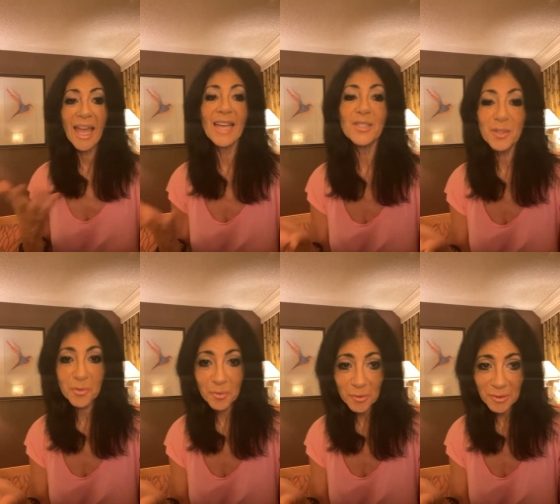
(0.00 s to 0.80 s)
And
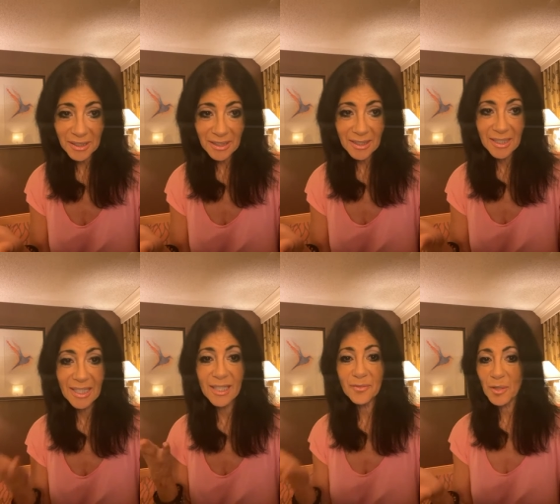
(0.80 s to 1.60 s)
truly,
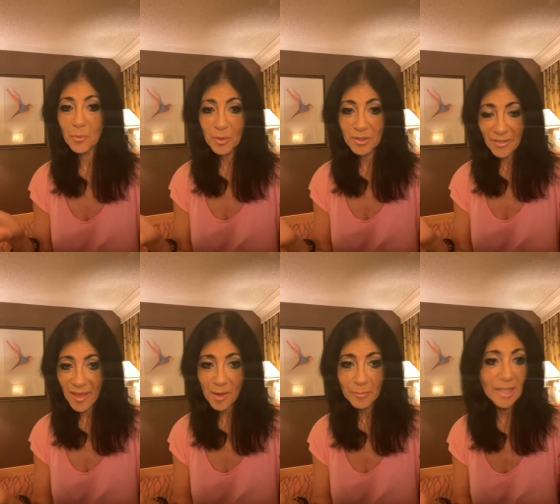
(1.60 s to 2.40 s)
if it weren't
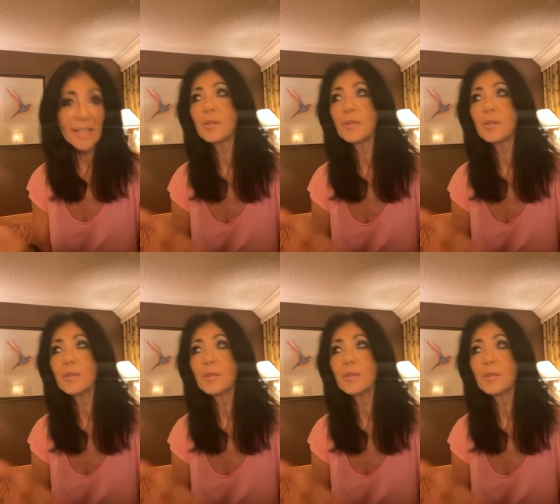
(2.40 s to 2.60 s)
them,